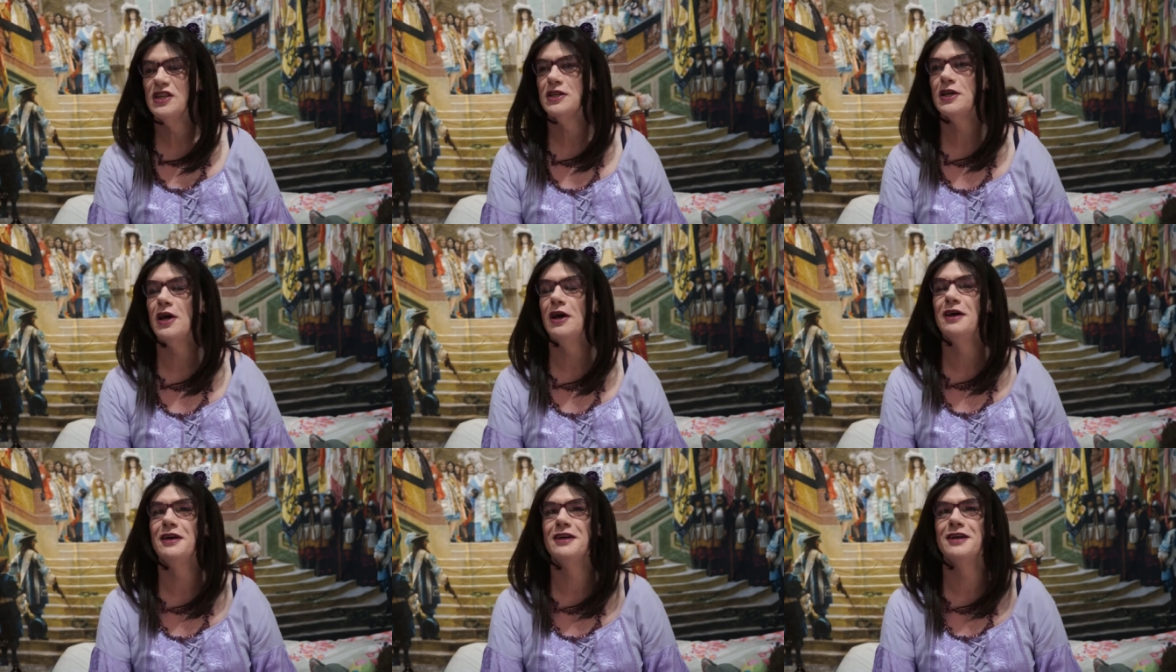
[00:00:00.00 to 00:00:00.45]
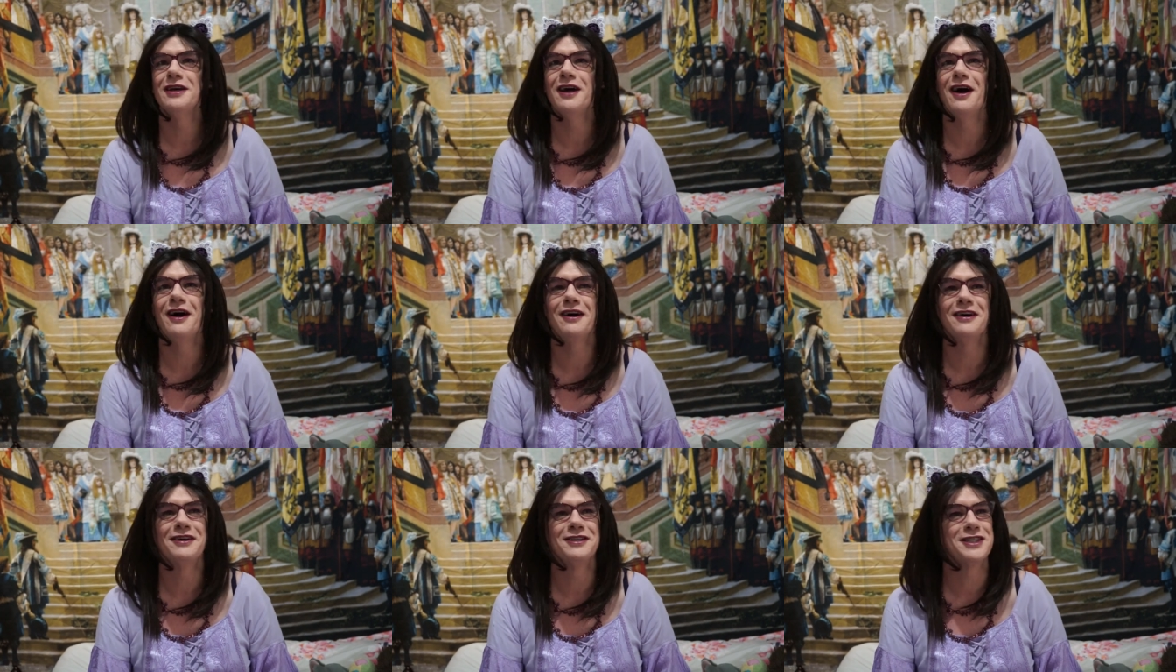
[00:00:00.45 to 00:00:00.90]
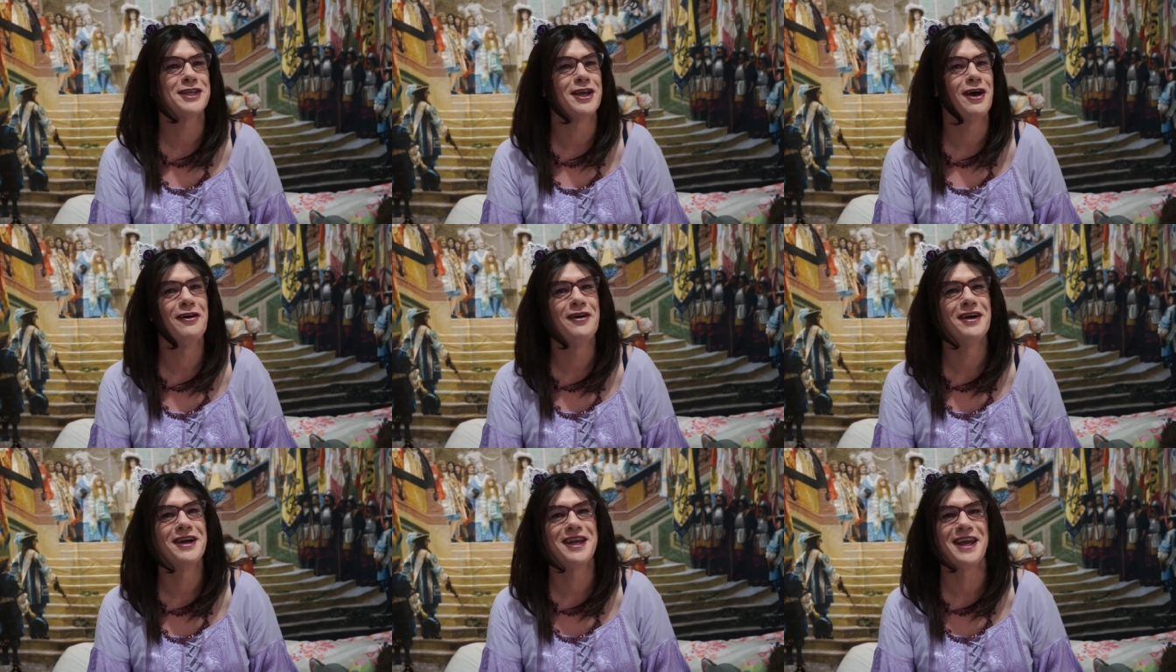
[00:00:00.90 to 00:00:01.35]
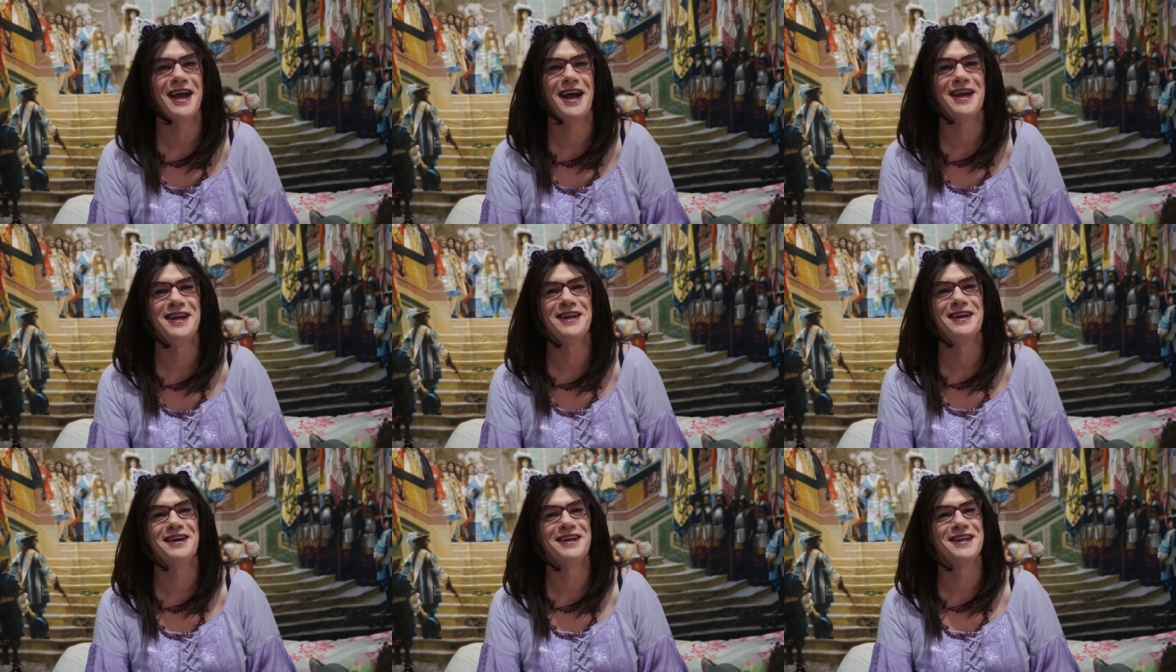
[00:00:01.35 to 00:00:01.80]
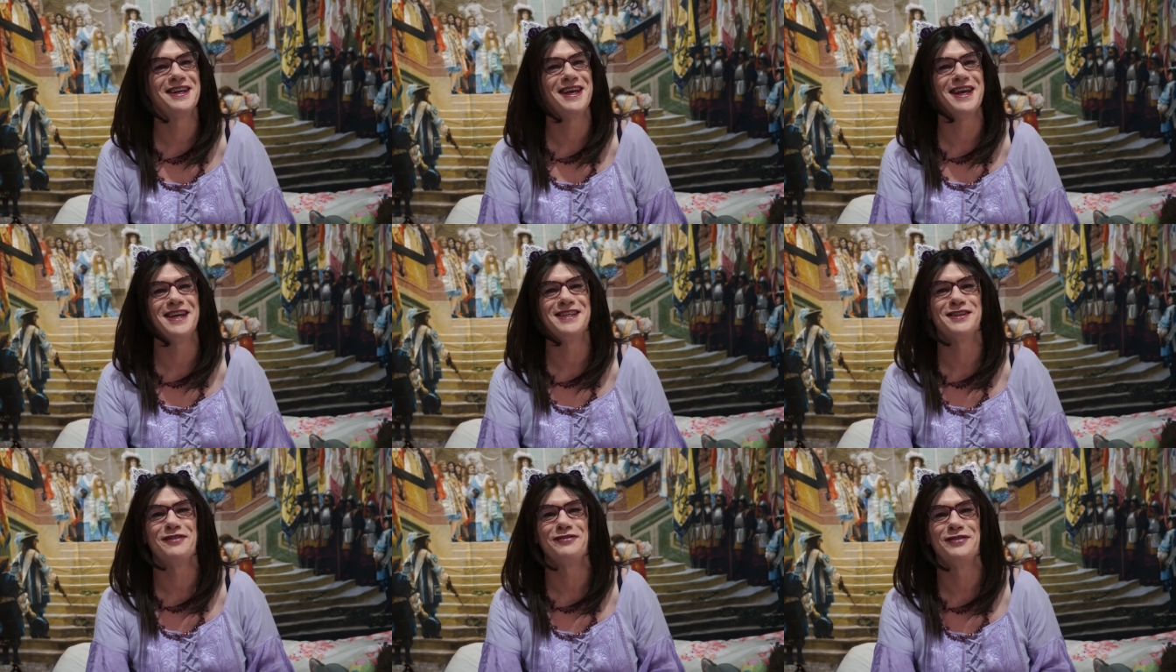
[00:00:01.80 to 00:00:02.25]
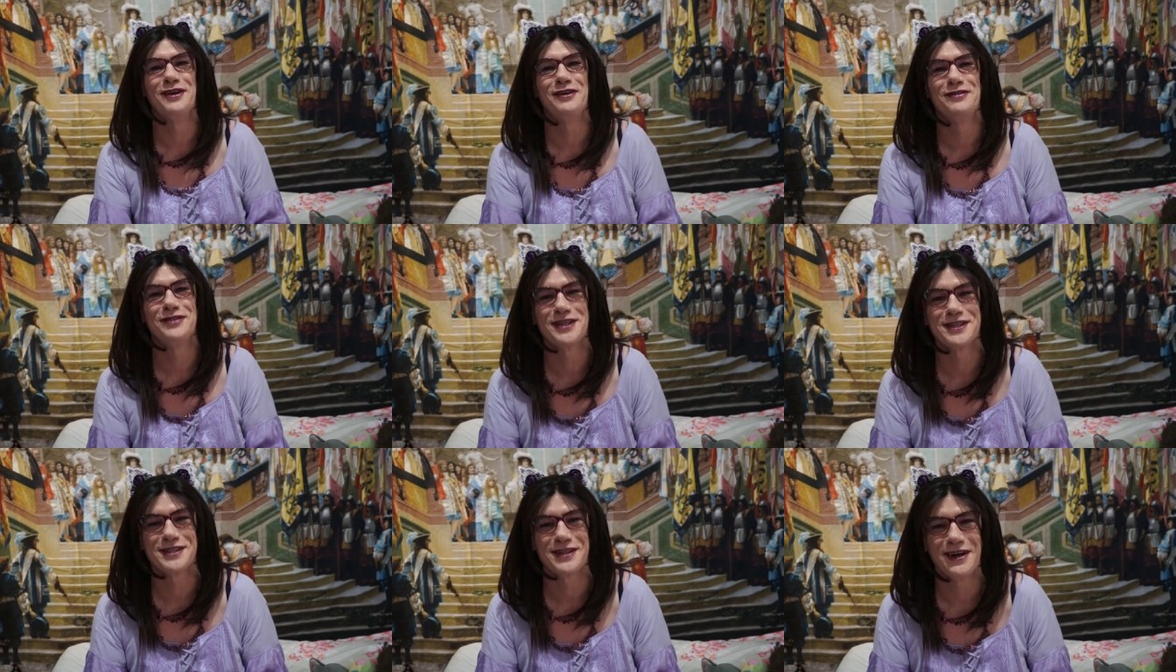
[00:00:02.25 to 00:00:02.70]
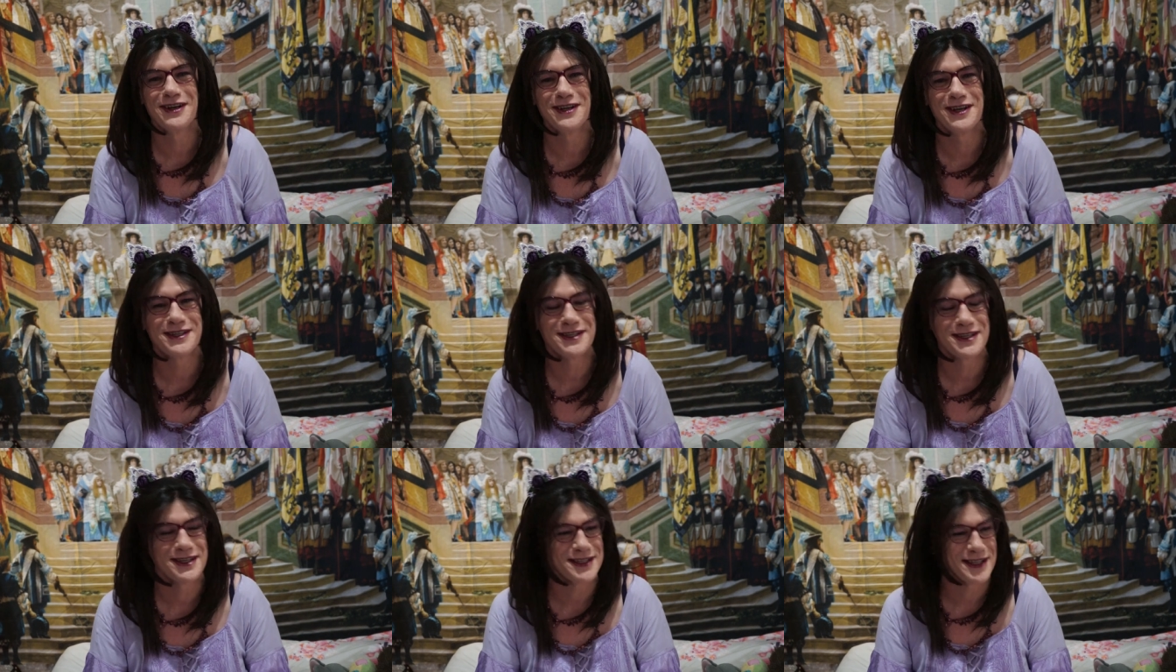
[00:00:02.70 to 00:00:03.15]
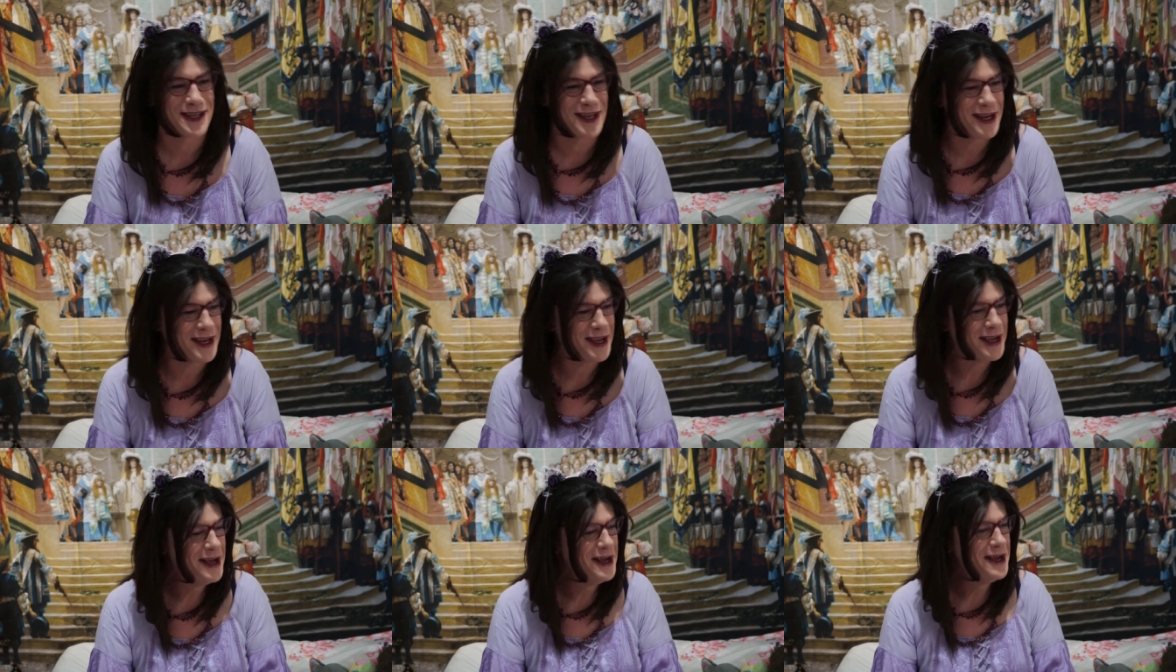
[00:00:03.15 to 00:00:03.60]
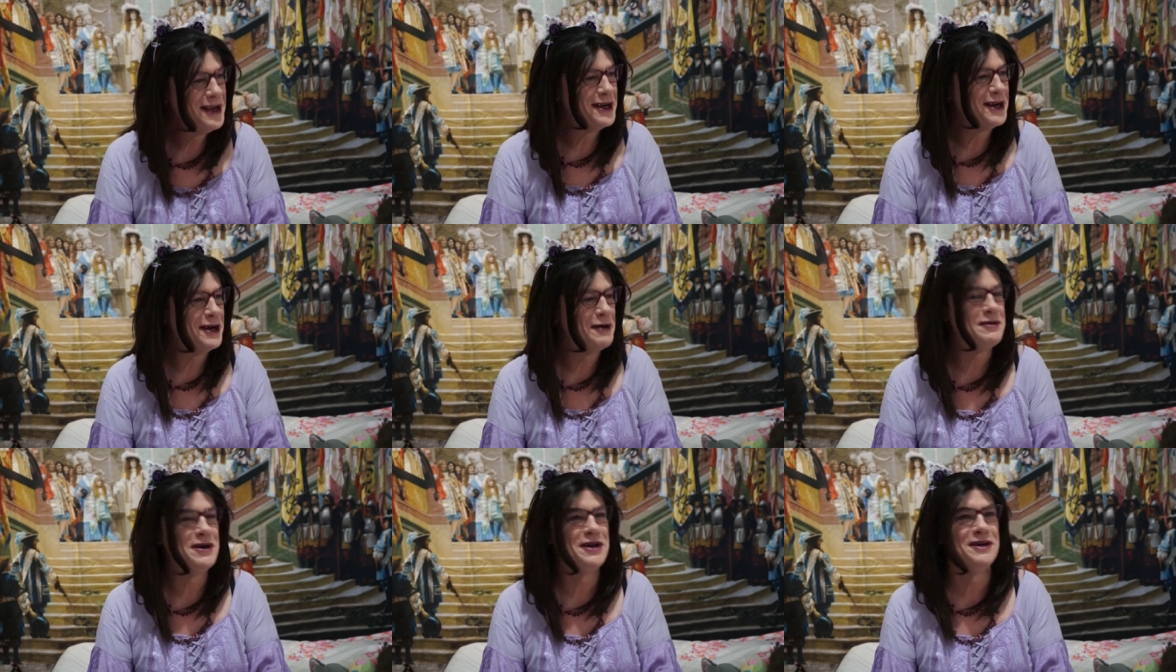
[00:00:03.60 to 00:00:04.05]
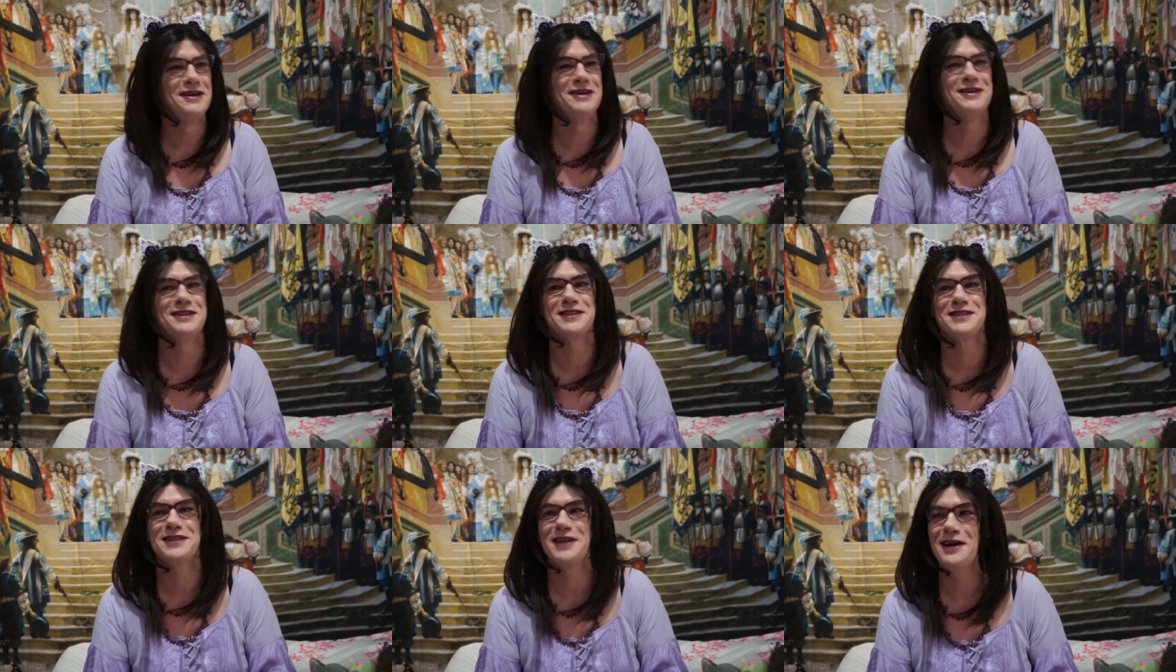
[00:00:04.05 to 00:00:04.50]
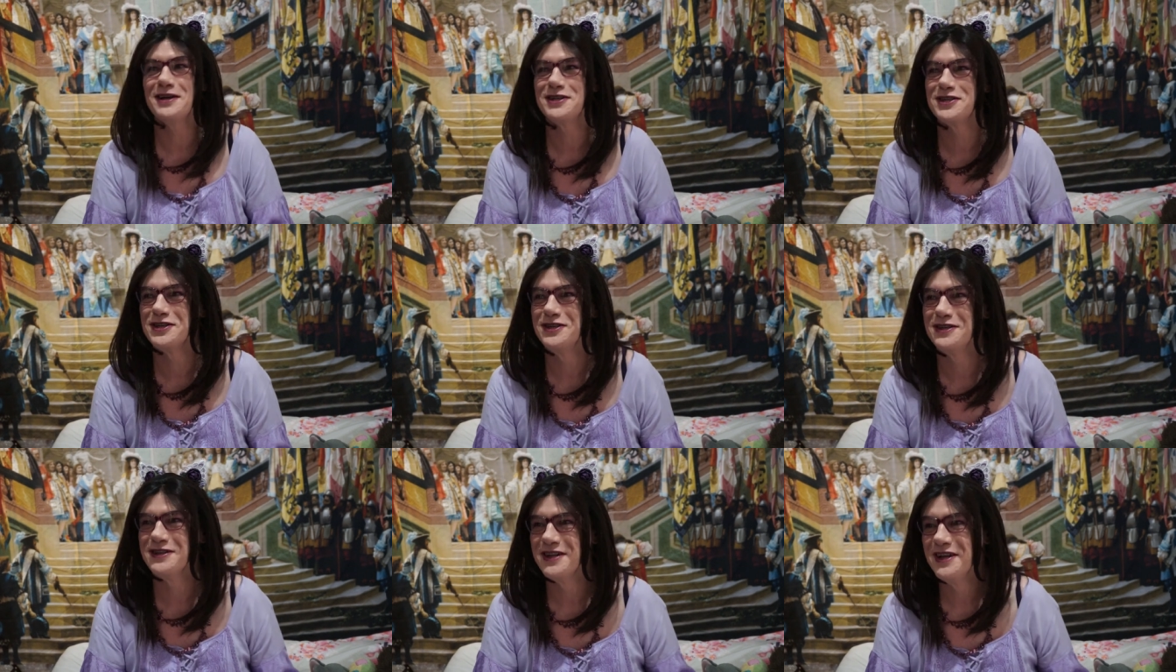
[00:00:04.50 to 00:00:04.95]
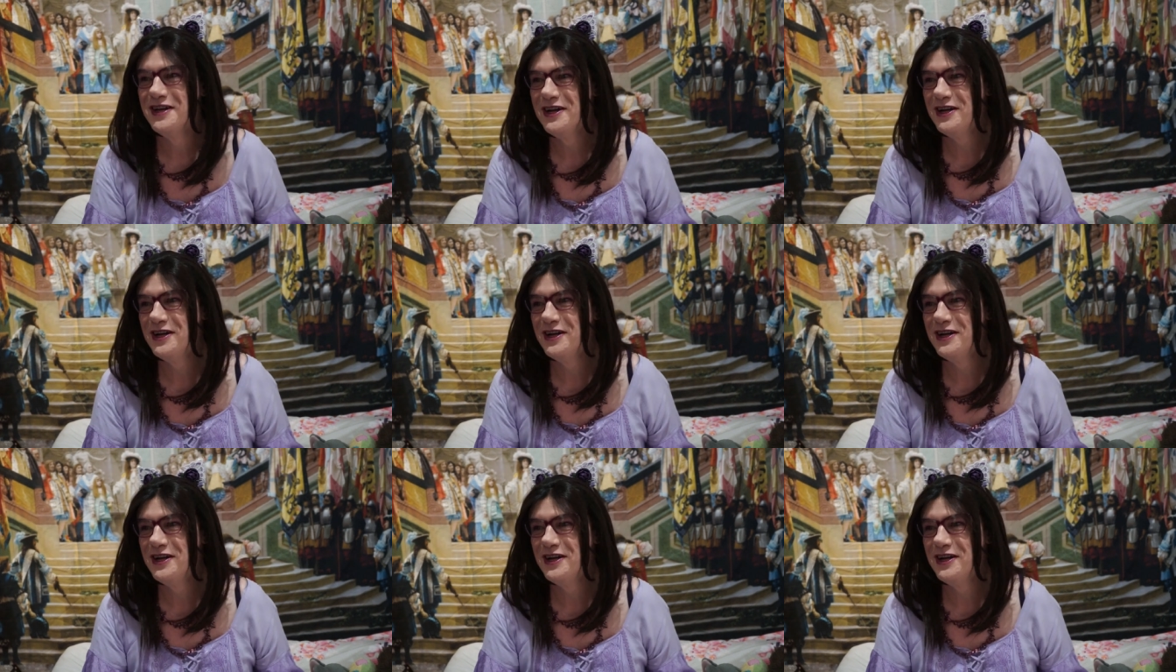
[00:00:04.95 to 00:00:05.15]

so, so again i guess if you've decided to take um, sergeant